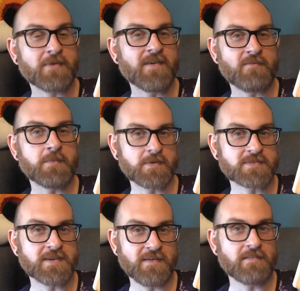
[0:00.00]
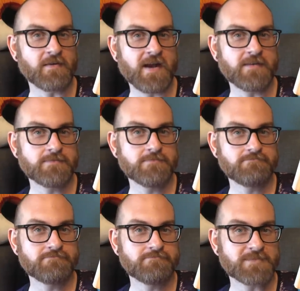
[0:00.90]
favorite books I've ever read.
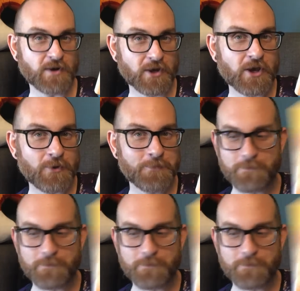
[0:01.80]
There you go.